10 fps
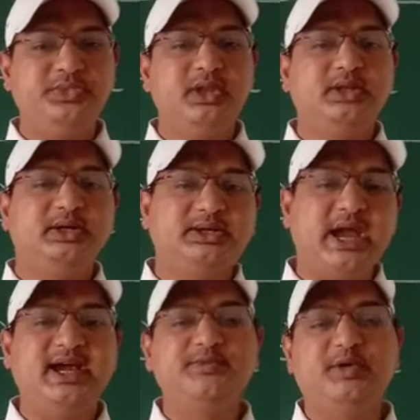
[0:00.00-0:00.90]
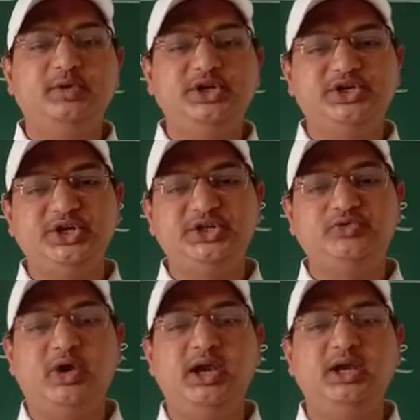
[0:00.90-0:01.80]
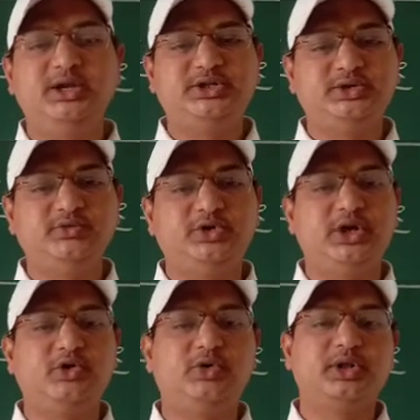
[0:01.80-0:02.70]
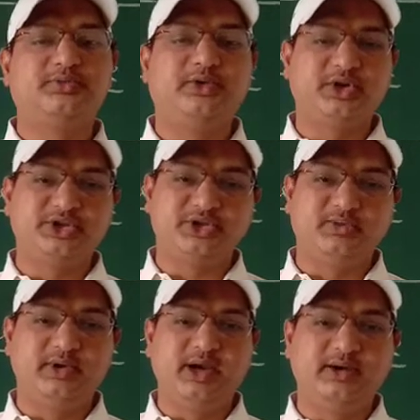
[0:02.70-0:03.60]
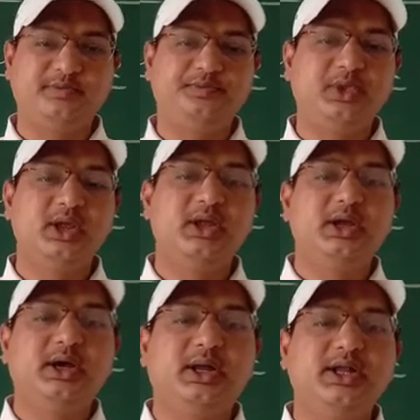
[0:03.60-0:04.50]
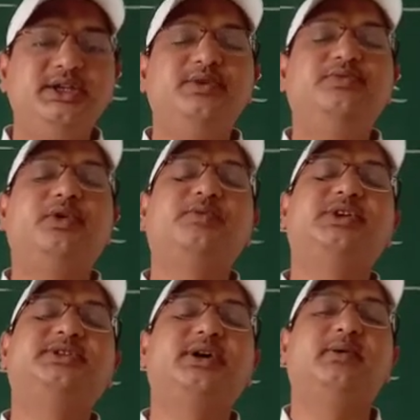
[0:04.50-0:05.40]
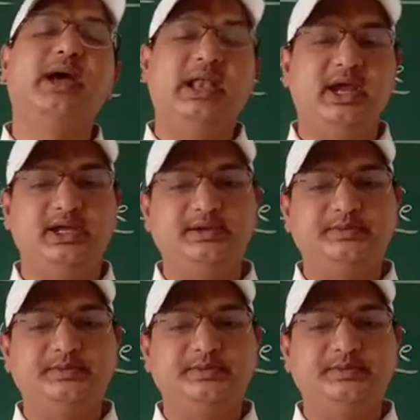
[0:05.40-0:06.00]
The tiger population is widely distributed over the forests of land, ranging from the sub-alpine